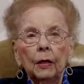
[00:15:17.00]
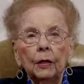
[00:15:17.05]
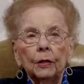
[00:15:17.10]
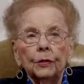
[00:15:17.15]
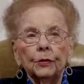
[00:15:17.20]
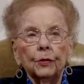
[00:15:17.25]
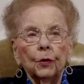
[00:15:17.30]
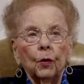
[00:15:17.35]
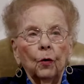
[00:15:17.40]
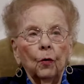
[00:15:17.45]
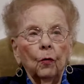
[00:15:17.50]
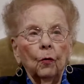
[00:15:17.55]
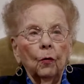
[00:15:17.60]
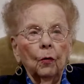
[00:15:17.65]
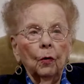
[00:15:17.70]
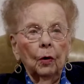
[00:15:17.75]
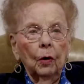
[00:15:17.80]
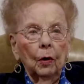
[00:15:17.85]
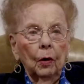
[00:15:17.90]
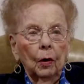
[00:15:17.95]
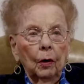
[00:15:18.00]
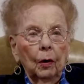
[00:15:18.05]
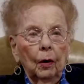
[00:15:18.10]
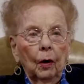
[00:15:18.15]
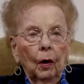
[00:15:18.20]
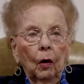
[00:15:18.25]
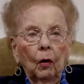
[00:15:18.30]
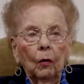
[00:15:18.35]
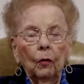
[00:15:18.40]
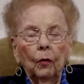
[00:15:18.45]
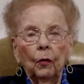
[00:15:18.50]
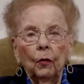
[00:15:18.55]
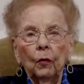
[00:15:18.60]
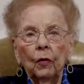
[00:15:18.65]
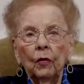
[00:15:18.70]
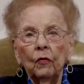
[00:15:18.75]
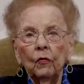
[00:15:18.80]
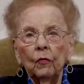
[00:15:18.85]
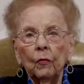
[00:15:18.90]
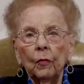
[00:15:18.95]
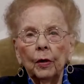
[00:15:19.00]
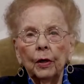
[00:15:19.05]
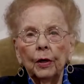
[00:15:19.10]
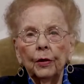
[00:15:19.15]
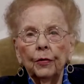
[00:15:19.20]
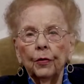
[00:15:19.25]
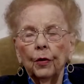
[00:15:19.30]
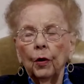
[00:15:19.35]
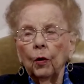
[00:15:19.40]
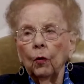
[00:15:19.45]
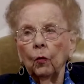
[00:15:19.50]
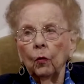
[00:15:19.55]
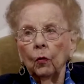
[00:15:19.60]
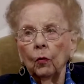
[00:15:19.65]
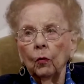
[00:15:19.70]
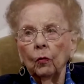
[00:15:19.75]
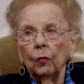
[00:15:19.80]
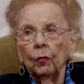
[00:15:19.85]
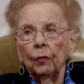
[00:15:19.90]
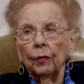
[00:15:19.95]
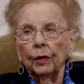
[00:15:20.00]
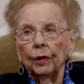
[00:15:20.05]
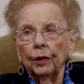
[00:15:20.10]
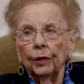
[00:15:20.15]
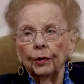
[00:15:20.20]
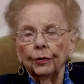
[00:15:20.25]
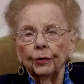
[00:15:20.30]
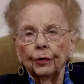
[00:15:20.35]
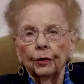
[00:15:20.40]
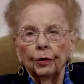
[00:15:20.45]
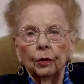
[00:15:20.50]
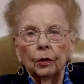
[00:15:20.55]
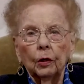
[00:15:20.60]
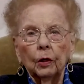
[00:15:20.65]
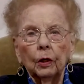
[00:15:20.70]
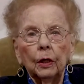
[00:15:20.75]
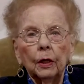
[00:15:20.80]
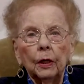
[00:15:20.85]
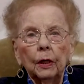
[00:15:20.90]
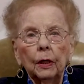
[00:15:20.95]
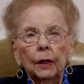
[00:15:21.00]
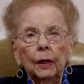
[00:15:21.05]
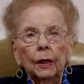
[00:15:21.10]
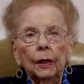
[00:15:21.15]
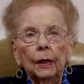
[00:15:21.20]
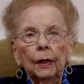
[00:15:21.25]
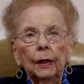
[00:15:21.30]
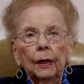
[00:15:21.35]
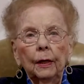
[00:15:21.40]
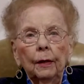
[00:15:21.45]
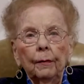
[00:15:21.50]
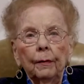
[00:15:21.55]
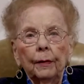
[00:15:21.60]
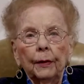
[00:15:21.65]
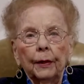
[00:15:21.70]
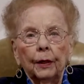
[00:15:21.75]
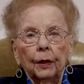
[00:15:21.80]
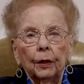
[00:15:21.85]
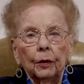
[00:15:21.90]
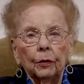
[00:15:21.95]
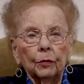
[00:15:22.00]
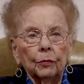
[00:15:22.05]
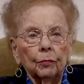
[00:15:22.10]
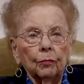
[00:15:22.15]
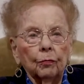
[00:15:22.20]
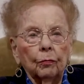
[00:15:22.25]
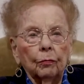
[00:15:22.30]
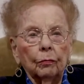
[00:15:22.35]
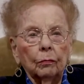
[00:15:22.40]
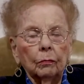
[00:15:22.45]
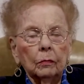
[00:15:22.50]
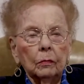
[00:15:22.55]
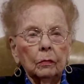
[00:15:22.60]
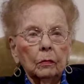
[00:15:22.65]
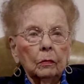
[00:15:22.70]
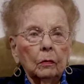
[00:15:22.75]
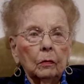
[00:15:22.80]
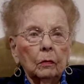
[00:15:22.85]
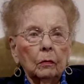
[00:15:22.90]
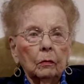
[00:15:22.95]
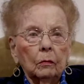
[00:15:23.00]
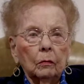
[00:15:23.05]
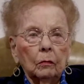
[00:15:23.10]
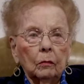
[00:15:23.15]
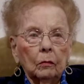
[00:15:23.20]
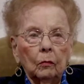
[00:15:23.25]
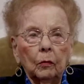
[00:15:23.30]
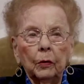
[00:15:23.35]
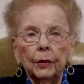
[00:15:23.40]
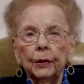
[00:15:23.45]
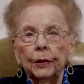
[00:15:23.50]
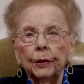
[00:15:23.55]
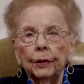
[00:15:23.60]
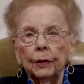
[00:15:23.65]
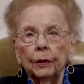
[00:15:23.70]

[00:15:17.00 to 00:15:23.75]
So although everybody thought we were military, because we